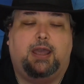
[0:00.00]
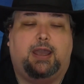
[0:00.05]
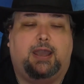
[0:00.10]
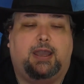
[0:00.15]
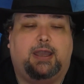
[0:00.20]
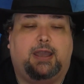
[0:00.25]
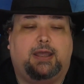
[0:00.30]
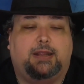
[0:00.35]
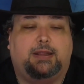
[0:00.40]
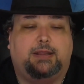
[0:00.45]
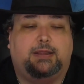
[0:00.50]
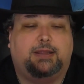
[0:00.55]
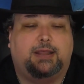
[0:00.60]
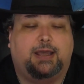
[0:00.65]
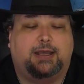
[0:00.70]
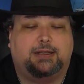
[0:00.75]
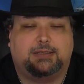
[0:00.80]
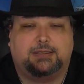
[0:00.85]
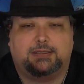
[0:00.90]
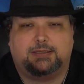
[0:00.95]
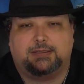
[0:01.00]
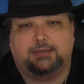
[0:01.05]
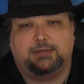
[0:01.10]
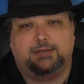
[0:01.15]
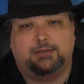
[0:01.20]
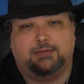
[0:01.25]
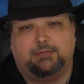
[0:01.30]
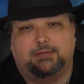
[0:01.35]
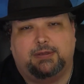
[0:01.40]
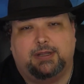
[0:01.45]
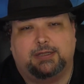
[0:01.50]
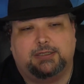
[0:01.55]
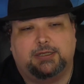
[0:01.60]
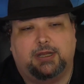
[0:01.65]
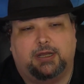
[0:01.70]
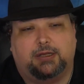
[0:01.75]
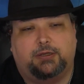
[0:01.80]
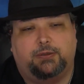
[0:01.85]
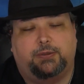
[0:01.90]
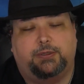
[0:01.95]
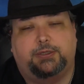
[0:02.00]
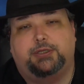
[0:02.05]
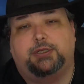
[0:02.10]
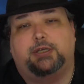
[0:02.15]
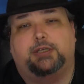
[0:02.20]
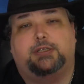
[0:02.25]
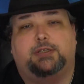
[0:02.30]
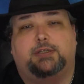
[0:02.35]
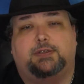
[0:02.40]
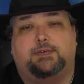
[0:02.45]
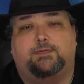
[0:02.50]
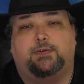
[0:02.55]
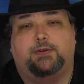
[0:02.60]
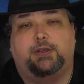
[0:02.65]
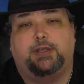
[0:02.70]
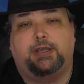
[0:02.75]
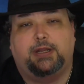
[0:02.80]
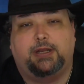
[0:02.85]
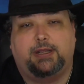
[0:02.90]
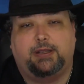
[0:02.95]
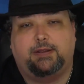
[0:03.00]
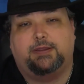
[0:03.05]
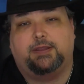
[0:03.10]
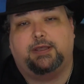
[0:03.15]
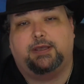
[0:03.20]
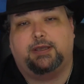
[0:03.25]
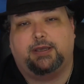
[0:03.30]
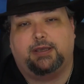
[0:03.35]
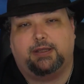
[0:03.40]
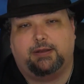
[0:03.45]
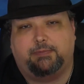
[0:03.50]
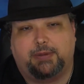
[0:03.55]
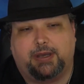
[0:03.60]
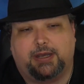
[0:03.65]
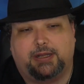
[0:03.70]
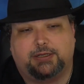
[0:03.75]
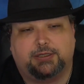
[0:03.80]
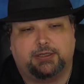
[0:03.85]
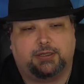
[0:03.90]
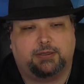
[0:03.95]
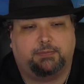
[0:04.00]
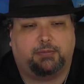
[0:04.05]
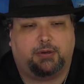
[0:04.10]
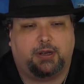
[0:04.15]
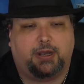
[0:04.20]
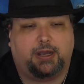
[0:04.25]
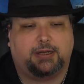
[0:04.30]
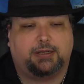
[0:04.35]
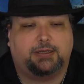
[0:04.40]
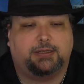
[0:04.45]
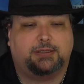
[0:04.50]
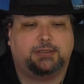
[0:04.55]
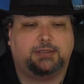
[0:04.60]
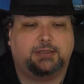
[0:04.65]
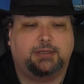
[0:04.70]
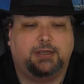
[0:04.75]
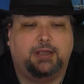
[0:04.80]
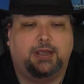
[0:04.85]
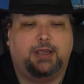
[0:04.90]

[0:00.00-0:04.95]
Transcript: And that's, that's not doing justice for anything in magic and practice.